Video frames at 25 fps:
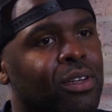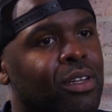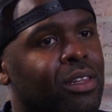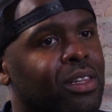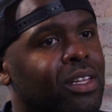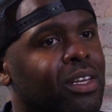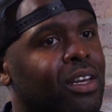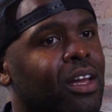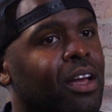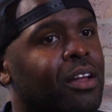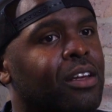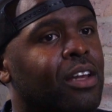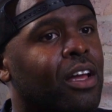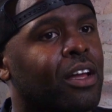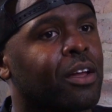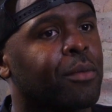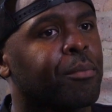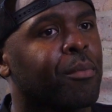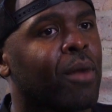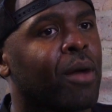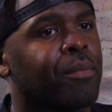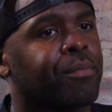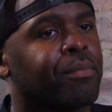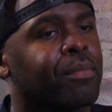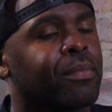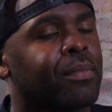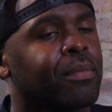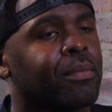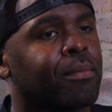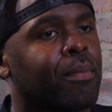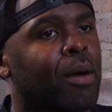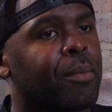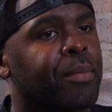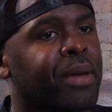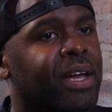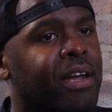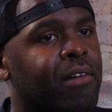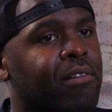nothing. Like my
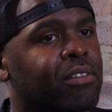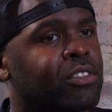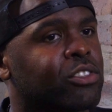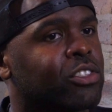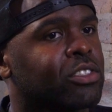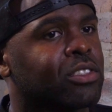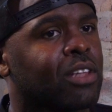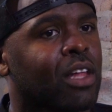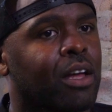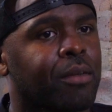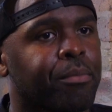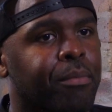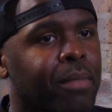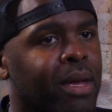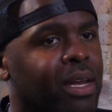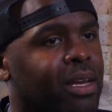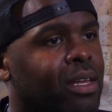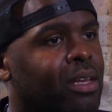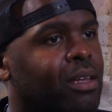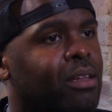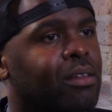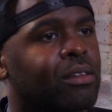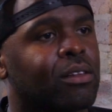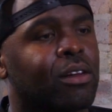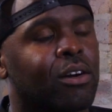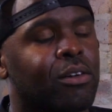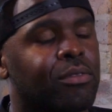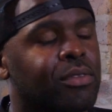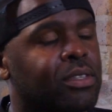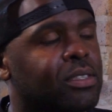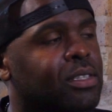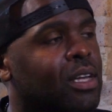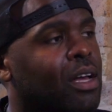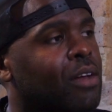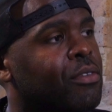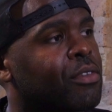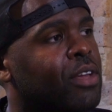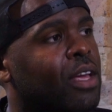parents, just like many others
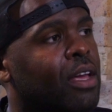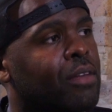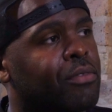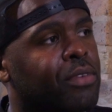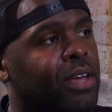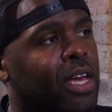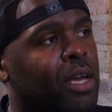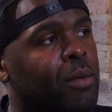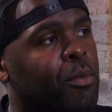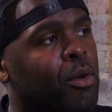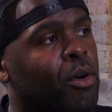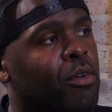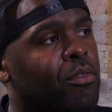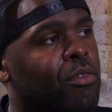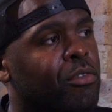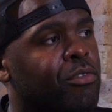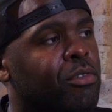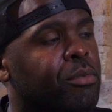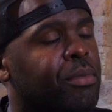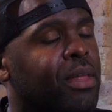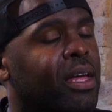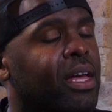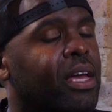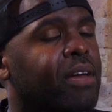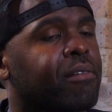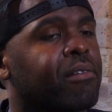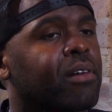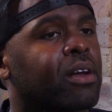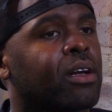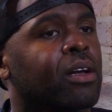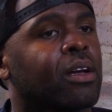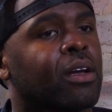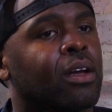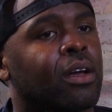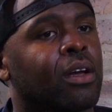that have came over from that era,